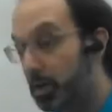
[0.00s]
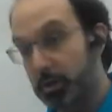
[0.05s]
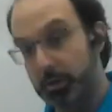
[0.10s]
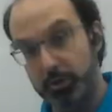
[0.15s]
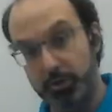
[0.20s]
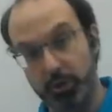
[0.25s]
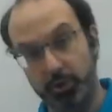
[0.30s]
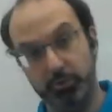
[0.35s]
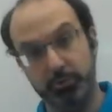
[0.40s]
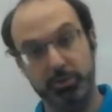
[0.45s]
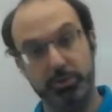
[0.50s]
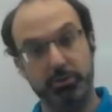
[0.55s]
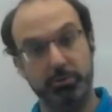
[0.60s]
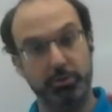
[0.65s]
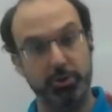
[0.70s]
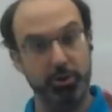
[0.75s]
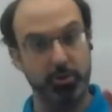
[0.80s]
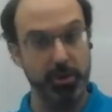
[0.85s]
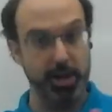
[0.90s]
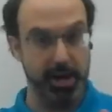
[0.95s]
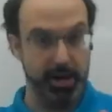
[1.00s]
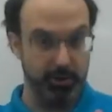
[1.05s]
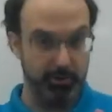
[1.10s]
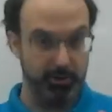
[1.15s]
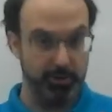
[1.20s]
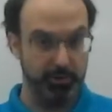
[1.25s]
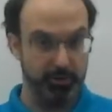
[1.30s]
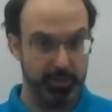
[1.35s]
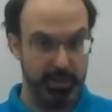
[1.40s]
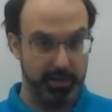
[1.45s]
Notice there are no
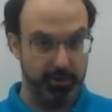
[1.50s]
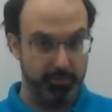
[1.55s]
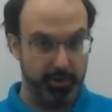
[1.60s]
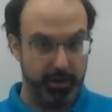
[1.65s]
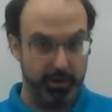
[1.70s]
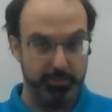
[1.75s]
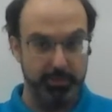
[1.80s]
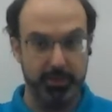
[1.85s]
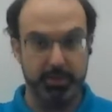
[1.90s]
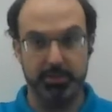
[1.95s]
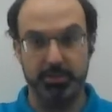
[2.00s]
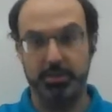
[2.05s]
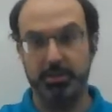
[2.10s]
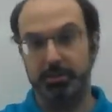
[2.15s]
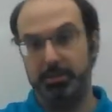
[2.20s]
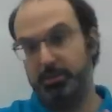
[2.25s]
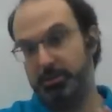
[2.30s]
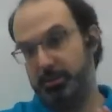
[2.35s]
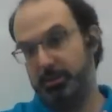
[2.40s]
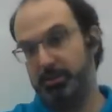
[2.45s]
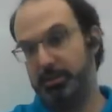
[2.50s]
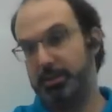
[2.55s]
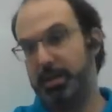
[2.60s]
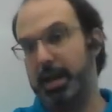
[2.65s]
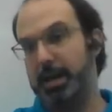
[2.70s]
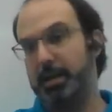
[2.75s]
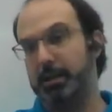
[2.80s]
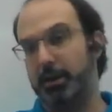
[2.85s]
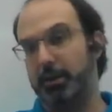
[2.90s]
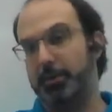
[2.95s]
arrows anywhere because this is a
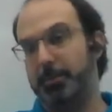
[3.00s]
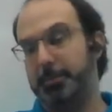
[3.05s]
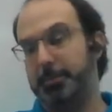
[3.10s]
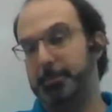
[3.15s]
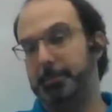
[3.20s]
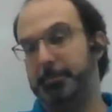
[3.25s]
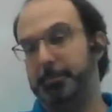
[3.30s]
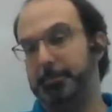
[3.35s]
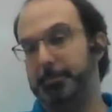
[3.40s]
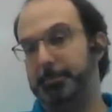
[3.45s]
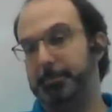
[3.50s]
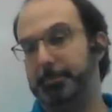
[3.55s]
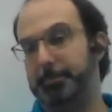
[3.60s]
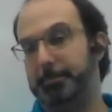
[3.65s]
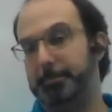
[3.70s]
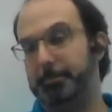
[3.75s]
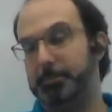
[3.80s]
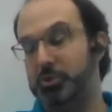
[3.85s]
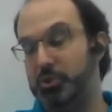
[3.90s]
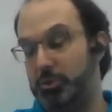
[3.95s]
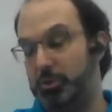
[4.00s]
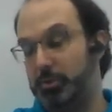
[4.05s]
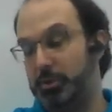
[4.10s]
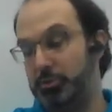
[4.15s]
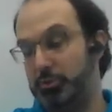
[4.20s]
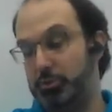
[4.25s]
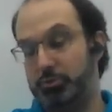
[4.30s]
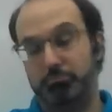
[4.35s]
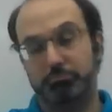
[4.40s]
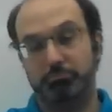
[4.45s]
scalar. So
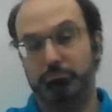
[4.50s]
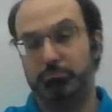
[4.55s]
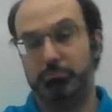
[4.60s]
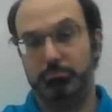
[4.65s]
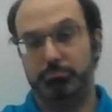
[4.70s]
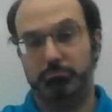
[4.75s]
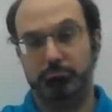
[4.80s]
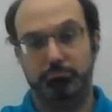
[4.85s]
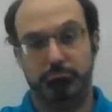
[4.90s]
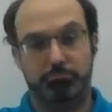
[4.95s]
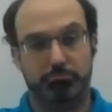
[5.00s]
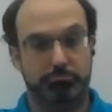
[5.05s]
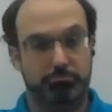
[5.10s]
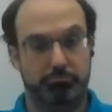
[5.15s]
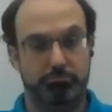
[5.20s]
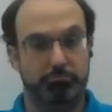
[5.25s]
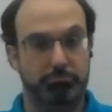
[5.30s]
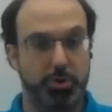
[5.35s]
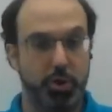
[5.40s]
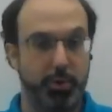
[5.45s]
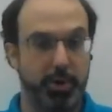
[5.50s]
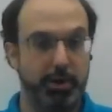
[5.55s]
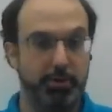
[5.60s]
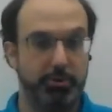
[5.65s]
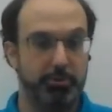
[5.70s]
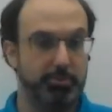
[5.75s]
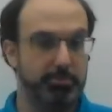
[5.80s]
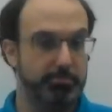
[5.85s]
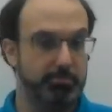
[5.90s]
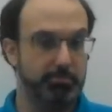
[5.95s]
it's no
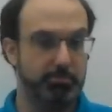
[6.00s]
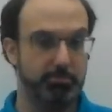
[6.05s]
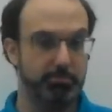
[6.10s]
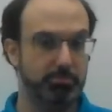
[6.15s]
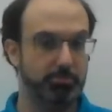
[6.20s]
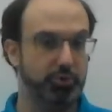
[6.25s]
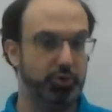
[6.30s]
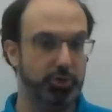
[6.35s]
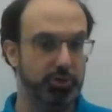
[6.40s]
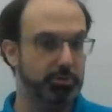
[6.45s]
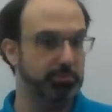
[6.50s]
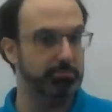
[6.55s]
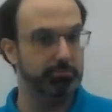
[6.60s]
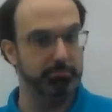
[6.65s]
arrows, just